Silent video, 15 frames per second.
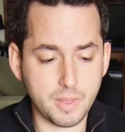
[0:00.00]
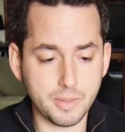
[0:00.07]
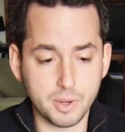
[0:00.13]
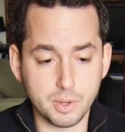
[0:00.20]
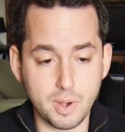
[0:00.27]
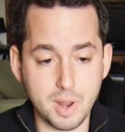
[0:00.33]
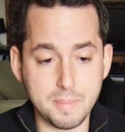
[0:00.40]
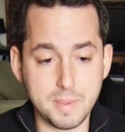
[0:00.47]

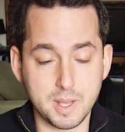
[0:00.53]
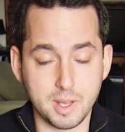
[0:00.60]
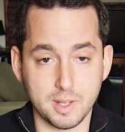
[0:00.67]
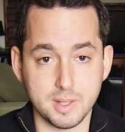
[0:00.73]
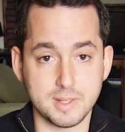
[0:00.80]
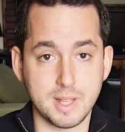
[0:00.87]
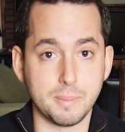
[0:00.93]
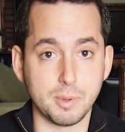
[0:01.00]
They're great
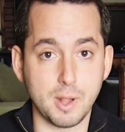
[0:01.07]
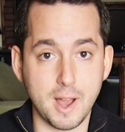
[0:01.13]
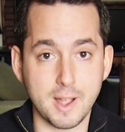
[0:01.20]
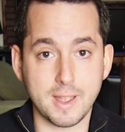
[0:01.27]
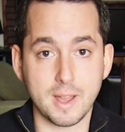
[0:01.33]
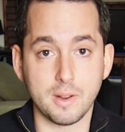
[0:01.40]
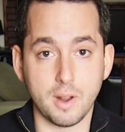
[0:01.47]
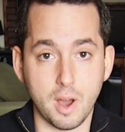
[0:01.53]
because they
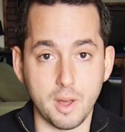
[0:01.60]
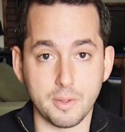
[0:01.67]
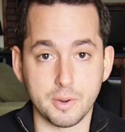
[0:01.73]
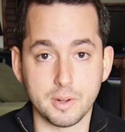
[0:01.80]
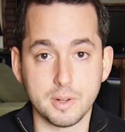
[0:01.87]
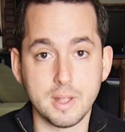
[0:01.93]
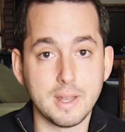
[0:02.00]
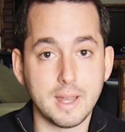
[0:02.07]
block out
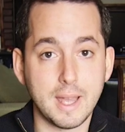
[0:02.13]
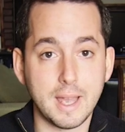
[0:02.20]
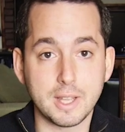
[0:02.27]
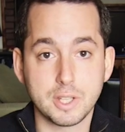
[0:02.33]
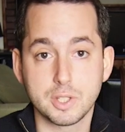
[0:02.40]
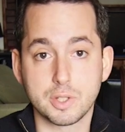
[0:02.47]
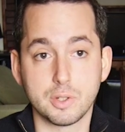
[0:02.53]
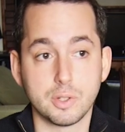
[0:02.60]
other
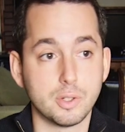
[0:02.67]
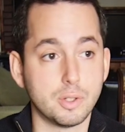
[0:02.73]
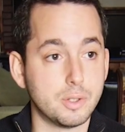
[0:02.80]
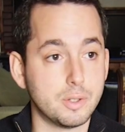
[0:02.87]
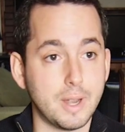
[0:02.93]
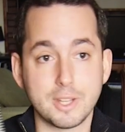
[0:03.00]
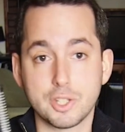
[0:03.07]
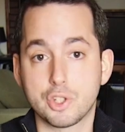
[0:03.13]

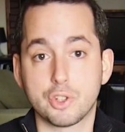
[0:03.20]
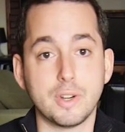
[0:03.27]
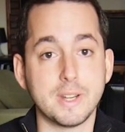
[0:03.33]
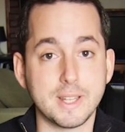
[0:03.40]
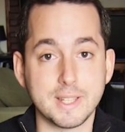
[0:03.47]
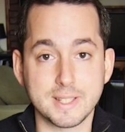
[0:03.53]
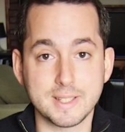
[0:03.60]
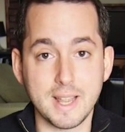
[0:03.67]

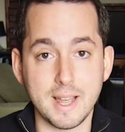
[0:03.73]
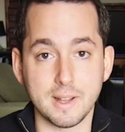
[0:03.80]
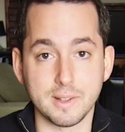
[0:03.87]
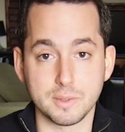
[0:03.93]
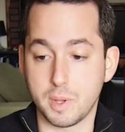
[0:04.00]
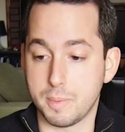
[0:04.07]
extraneous sounds.